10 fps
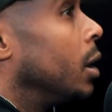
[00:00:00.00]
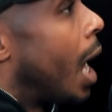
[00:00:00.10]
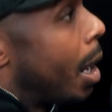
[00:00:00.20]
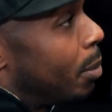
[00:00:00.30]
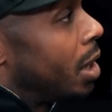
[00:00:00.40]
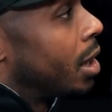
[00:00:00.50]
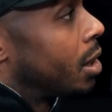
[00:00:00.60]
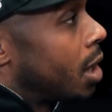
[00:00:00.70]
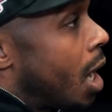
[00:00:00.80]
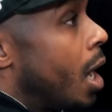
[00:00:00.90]
not being
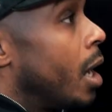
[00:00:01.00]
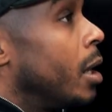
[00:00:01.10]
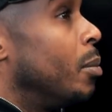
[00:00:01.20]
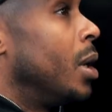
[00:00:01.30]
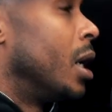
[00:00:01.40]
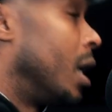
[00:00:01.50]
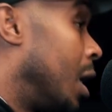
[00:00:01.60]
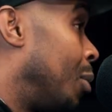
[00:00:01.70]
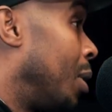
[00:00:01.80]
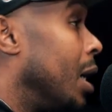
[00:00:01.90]
signed, being
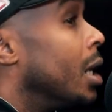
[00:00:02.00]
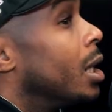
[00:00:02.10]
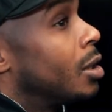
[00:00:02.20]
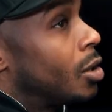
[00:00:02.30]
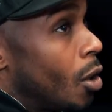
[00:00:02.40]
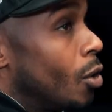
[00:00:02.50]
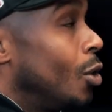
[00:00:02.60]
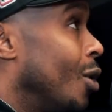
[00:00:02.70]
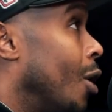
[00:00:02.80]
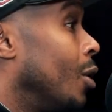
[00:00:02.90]
independent. So,
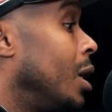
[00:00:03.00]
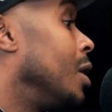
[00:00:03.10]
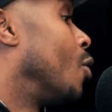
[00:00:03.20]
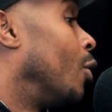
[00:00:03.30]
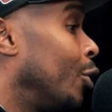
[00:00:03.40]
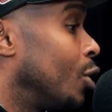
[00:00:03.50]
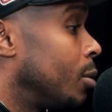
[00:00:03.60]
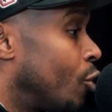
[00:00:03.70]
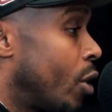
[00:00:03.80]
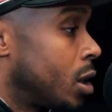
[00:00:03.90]
you know, he's going through
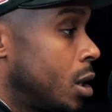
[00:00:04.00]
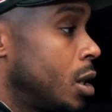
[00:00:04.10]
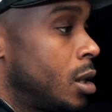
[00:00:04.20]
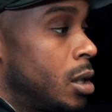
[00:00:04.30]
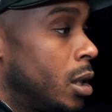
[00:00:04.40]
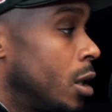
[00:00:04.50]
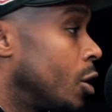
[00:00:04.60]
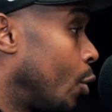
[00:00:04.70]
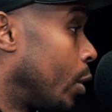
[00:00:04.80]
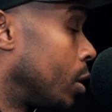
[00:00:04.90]
some transitions in
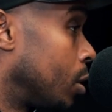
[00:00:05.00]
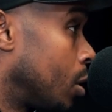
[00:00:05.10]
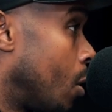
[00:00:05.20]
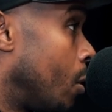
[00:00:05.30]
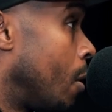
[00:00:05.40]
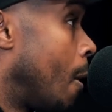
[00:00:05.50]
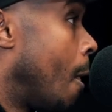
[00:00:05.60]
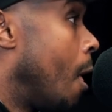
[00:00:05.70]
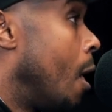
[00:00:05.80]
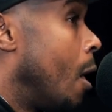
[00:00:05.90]
his career. So
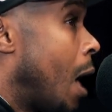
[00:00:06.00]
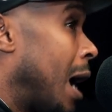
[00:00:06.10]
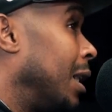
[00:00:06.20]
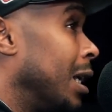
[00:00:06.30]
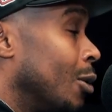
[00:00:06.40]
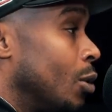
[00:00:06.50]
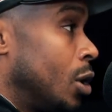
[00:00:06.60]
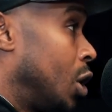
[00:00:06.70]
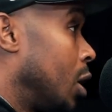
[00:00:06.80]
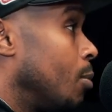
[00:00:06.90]
I think it
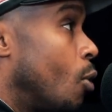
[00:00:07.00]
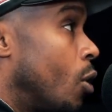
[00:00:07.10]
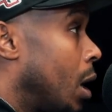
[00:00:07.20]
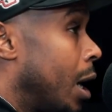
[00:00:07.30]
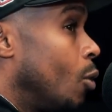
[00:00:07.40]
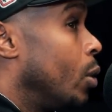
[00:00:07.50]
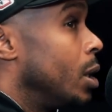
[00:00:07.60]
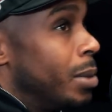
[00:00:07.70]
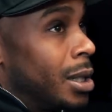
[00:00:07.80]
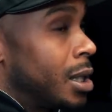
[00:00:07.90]
was just more like
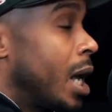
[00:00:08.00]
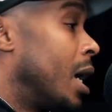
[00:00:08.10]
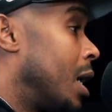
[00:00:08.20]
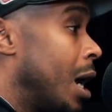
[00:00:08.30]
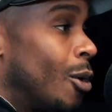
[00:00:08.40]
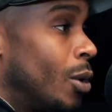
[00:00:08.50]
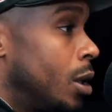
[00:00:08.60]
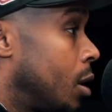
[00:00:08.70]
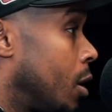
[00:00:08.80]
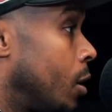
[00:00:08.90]
we've been staying down with
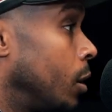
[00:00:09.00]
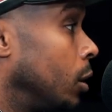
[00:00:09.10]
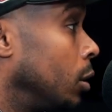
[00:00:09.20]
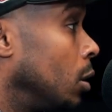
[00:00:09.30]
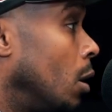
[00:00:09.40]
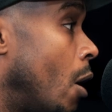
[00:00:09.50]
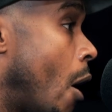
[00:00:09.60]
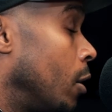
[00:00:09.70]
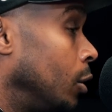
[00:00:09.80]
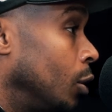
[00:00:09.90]
each other, mm.
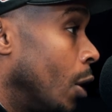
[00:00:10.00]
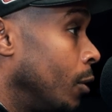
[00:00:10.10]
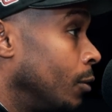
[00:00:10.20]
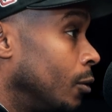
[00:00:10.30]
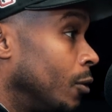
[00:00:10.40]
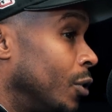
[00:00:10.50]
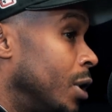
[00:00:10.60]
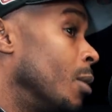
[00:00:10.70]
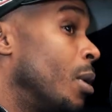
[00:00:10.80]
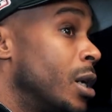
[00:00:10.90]
you know, for
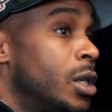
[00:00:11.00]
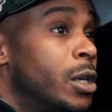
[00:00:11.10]
10 plus